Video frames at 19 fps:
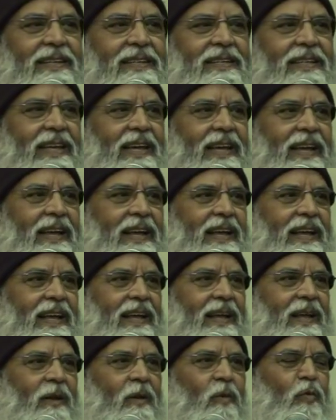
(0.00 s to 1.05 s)
See?
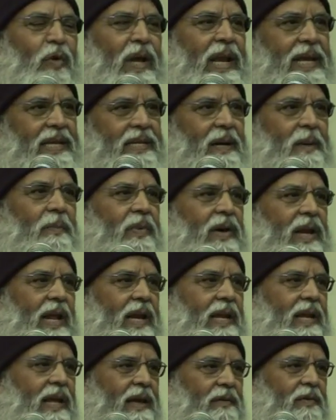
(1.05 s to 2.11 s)
One example
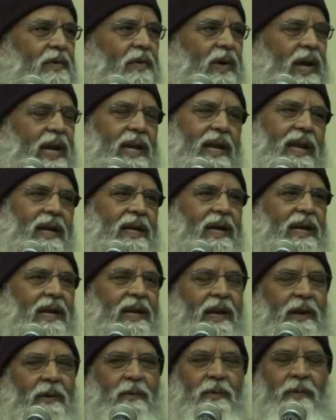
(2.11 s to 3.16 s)
I'll give you and then
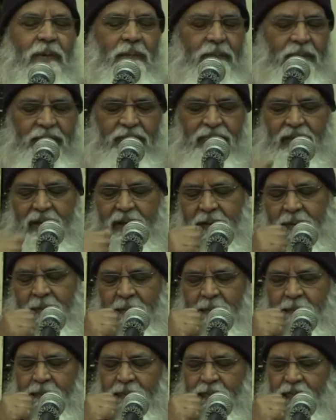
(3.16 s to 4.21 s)
conclude.
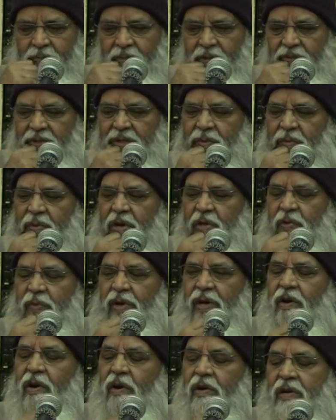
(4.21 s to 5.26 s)
There was
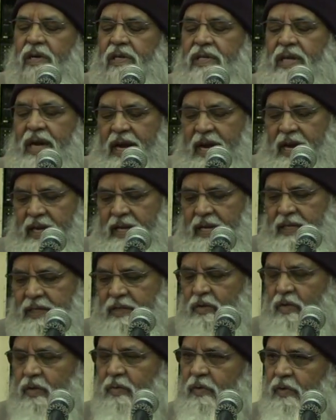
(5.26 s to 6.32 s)
one Dr. Shah, he is
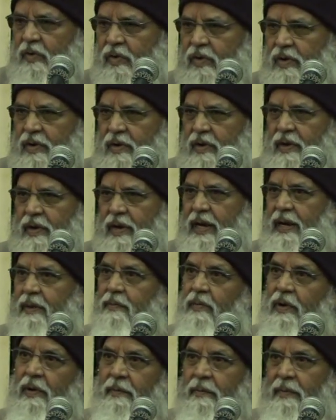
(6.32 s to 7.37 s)
no more
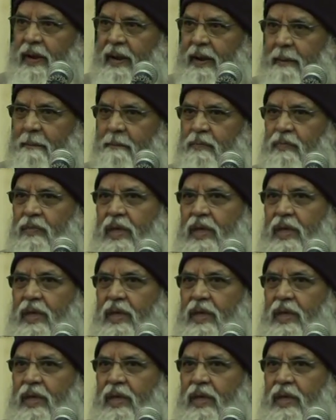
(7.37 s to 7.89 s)
in Bombay.